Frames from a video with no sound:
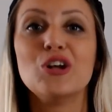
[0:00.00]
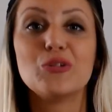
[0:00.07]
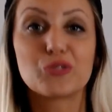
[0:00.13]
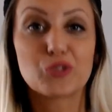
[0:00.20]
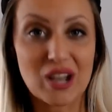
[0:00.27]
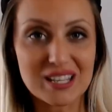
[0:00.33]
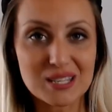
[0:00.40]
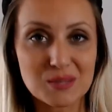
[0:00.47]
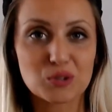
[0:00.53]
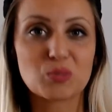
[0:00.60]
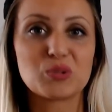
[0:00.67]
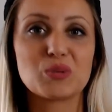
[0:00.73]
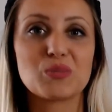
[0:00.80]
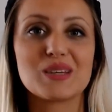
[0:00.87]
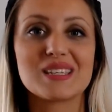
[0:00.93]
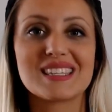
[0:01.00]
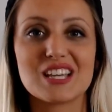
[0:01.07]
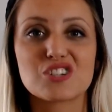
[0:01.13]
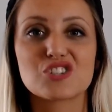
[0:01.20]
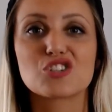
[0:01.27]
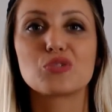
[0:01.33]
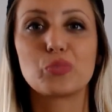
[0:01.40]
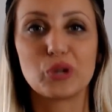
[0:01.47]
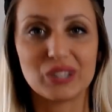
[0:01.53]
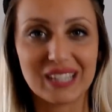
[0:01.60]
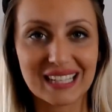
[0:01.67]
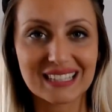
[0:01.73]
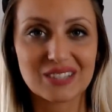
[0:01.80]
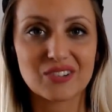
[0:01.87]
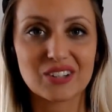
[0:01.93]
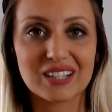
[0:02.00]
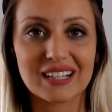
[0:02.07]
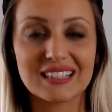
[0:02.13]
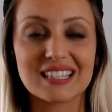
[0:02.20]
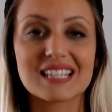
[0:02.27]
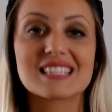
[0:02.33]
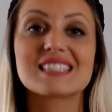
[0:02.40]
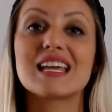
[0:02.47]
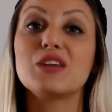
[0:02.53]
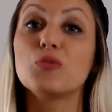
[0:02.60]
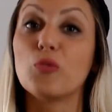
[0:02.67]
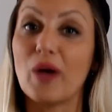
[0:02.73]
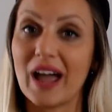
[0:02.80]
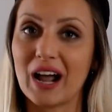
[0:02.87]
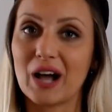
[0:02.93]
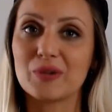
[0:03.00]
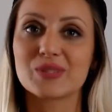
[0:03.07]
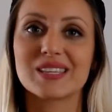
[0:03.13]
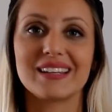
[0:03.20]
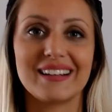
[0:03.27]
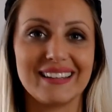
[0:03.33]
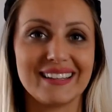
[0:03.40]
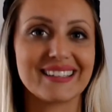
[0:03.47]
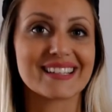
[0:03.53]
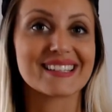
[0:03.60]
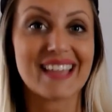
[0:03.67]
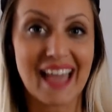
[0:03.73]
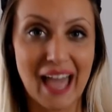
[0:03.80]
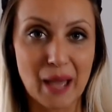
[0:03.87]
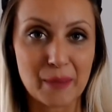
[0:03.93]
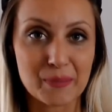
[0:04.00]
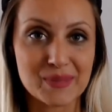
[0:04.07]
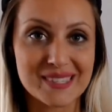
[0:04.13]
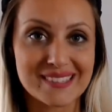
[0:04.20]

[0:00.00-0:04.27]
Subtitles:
transport optimization, predictive analytics, and warehouse analytics apps.